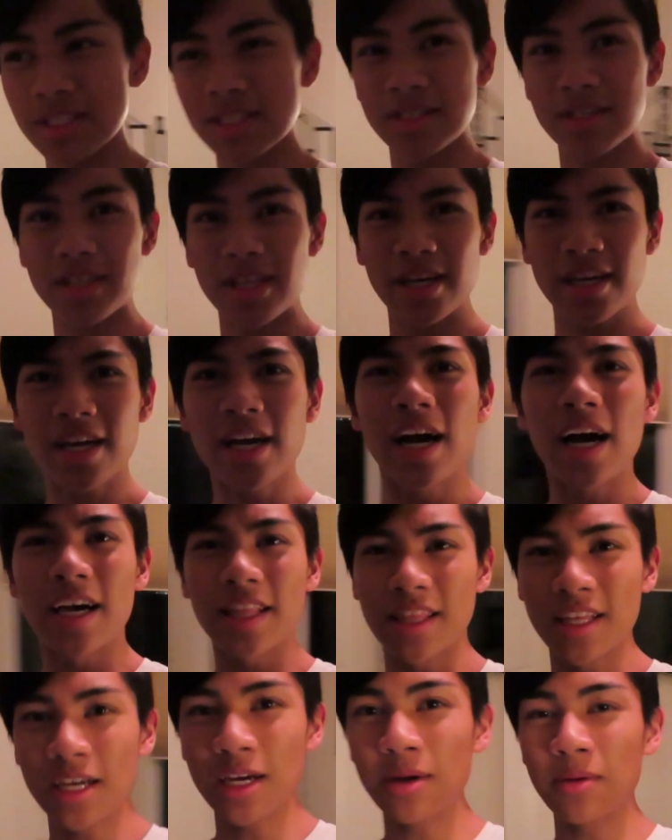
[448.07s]
so like I
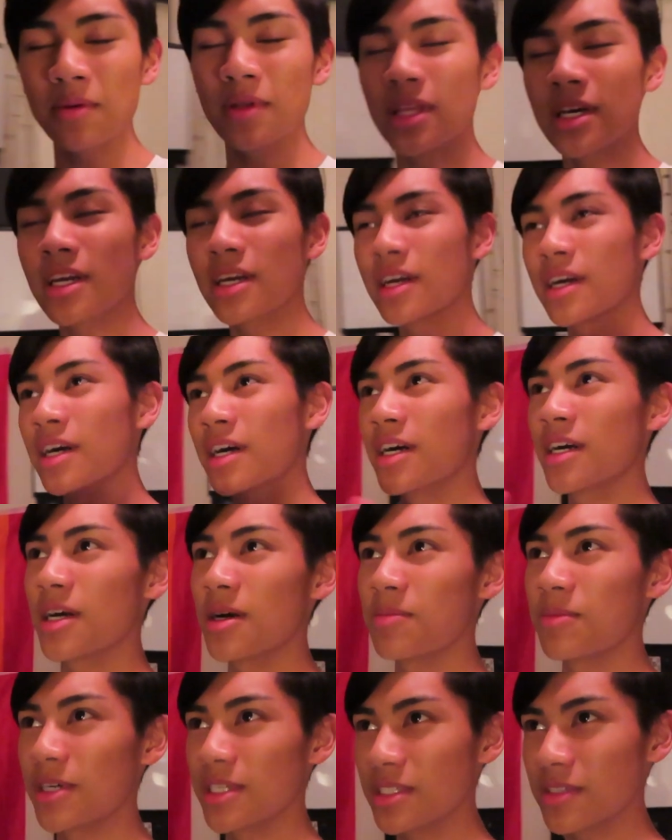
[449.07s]
think I'm gonna cut
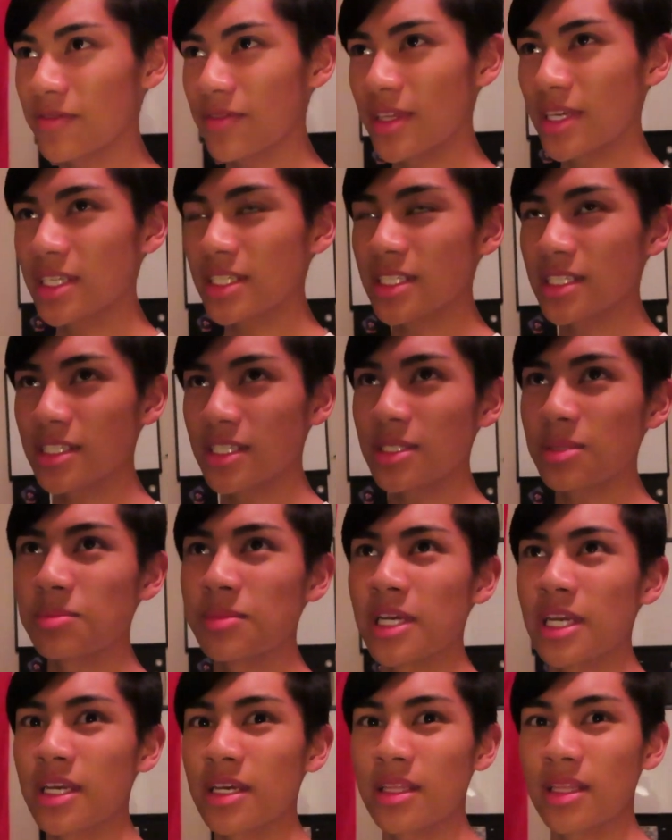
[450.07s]
a bunch of things and just
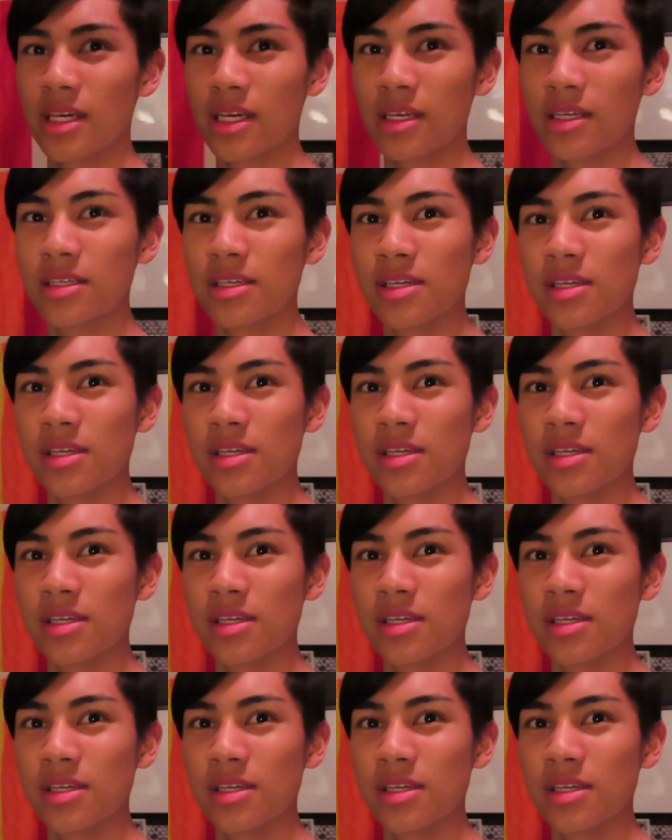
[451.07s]
make it like